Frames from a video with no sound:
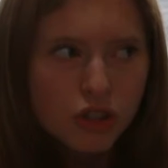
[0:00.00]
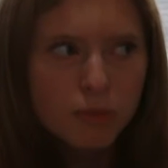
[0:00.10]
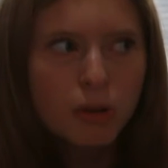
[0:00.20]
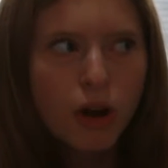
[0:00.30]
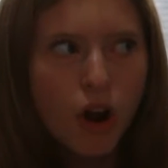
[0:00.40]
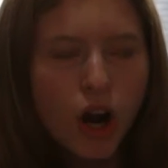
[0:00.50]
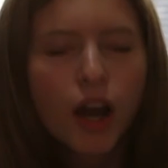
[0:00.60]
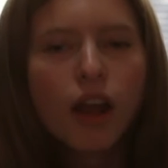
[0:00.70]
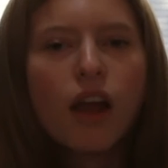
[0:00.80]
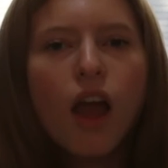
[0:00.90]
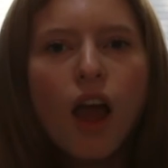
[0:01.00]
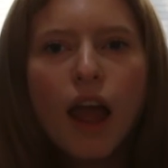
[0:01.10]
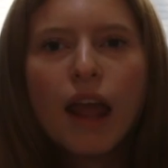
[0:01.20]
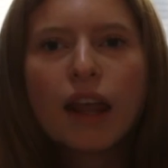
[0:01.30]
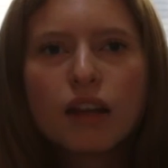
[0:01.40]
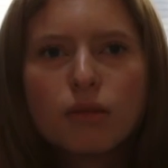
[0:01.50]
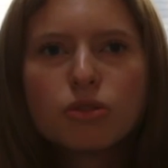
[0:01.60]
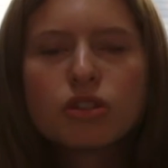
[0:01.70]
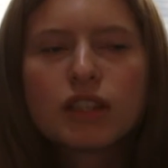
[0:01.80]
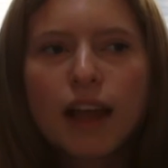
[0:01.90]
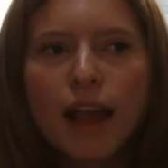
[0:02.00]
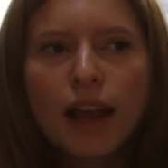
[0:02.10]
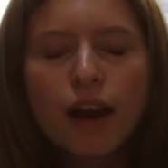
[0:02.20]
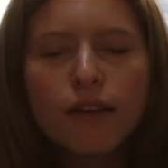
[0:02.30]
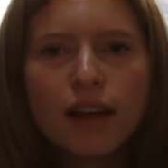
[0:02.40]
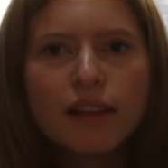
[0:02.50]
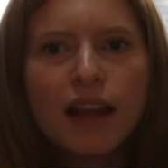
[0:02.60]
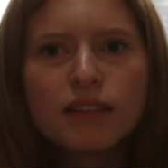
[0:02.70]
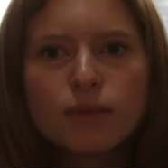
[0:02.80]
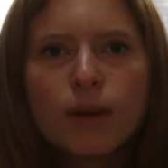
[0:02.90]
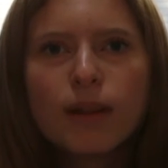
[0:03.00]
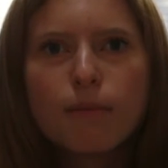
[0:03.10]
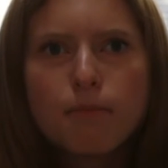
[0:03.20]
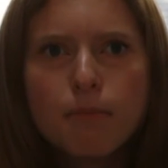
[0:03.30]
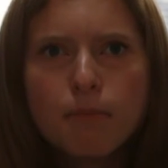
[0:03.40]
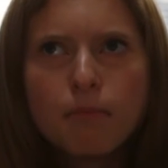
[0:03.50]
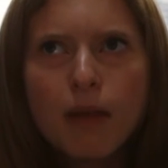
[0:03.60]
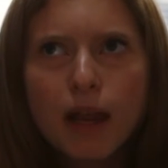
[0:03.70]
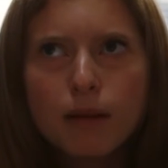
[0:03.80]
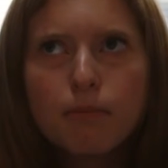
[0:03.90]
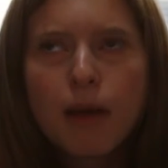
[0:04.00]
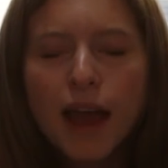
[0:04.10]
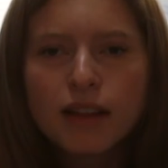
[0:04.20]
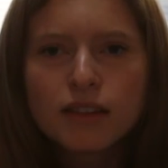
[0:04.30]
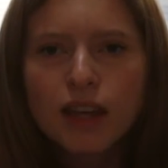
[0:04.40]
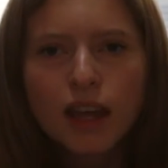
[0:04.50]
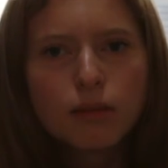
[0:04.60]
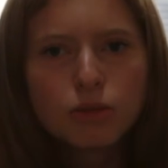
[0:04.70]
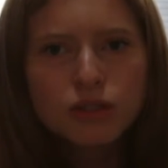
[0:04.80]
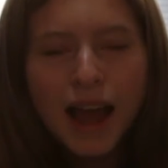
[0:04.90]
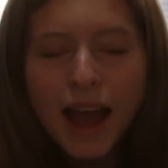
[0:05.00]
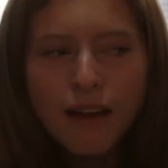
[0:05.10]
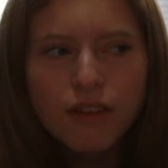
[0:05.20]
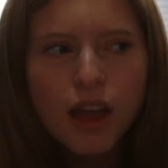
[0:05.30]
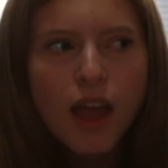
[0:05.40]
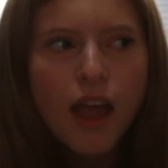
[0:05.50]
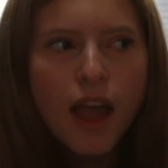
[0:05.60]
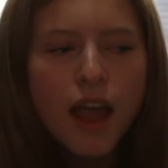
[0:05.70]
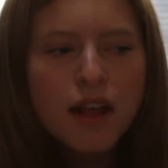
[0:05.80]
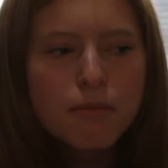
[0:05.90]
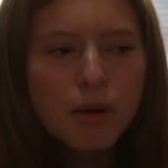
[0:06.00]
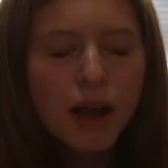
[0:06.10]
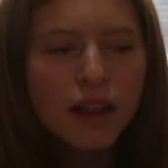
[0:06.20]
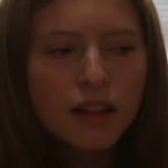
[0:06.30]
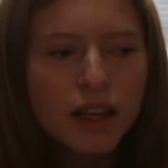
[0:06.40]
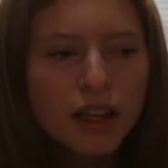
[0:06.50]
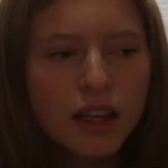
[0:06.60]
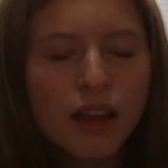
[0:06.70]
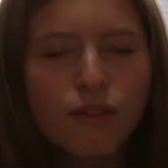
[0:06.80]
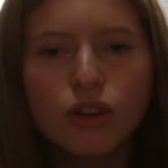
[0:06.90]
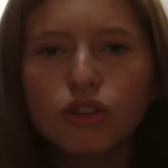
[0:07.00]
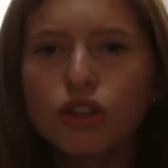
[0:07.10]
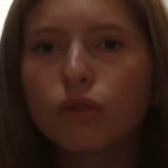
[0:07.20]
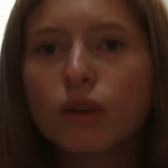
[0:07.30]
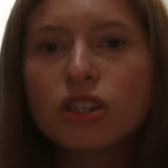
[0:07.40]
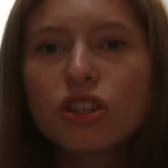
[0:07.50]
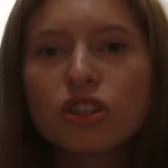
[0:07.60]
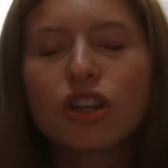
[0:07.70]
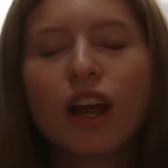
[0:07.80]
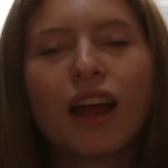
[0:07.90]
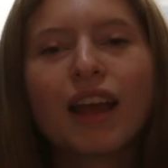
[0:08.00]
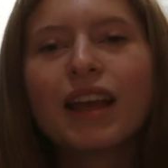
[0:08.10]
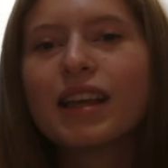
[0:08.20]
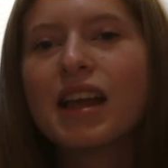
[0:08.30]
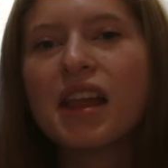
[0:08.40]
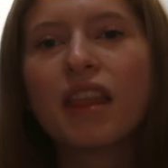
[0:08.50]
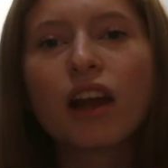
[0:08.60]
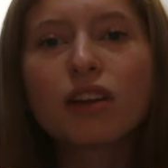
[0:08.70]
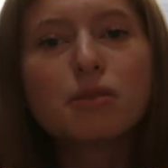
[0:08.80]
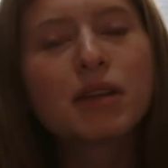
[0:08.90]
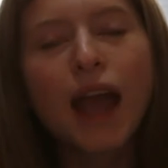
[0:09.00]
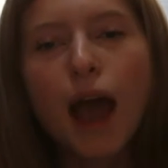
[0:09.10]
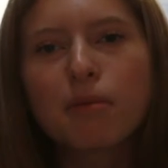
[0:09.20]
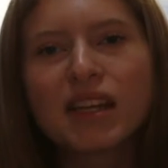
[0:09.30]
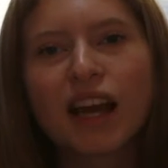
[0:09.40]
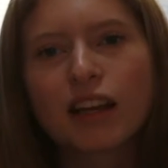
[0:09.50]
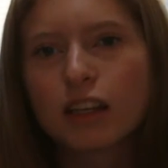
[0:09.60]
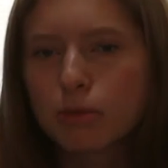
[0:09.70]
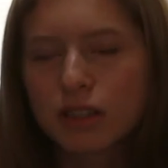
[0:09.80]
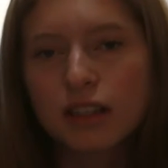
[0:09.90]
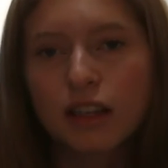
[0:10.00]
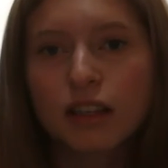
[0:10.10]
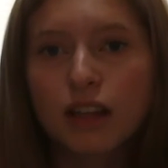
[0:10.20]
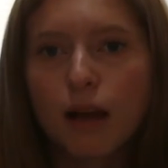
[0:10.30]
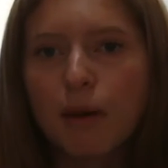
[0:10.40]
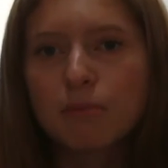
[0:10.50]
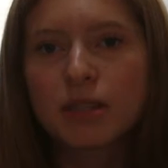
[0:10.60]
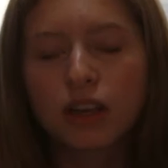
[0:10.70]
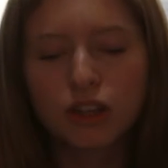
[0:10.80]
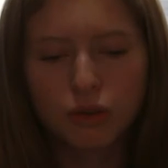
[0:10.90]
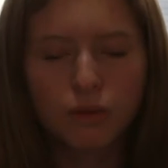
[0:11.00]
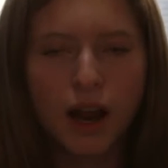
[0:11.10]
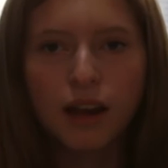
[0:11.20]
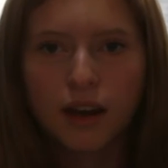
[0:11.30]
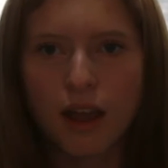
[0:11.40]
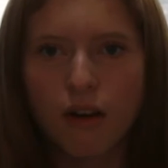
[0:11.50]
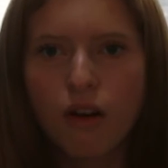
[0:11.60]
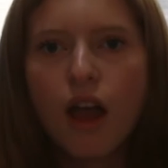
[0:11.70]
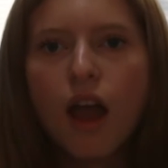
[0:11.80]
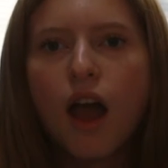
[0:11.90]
super hard animals to take care of, and that's one of the main pets animals have. But like, if you do your research, they're going to be happy 90% of the time. I'm telling you right now.